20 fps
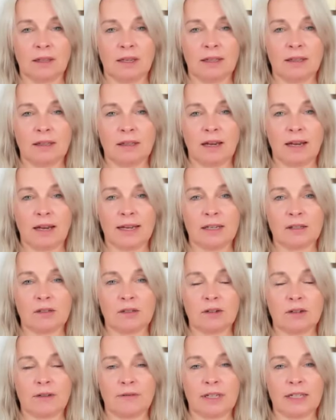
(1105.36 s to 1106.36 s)
And the light
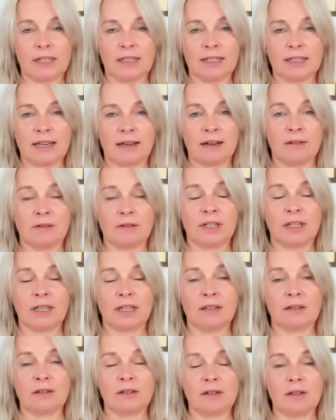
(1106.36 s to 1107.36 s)
is traveling down
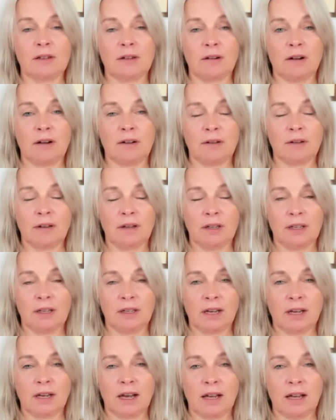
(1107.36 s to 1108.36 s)
into your
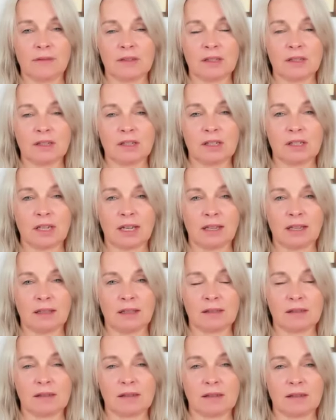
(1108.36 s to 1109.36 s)
calves and
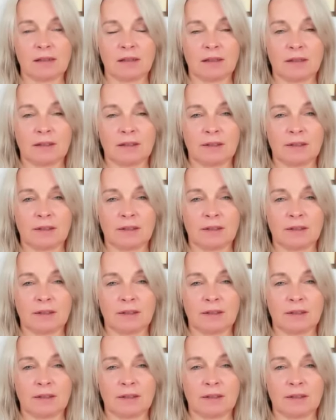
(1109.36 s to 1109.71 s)
shins,